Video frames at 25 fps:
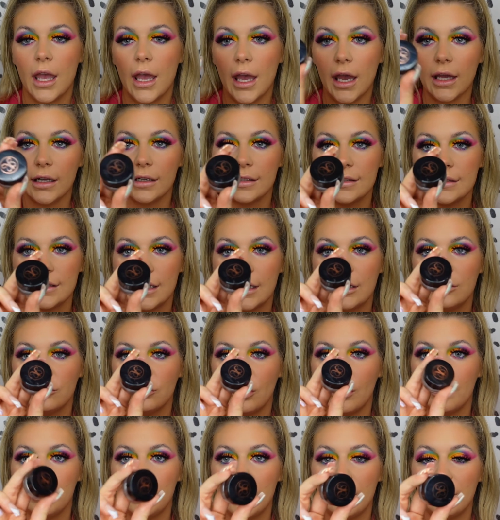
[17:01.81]

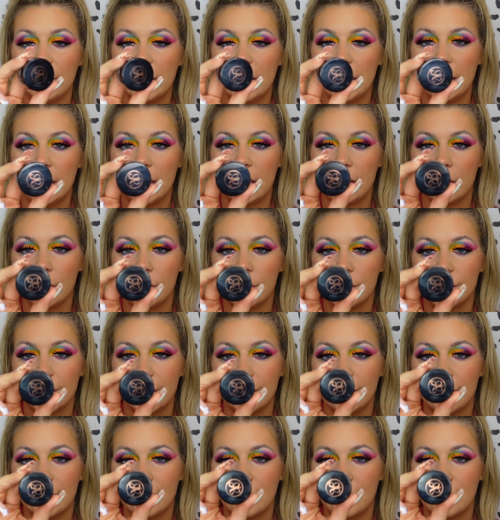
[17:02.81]
Anastasia Beverly Hills. This is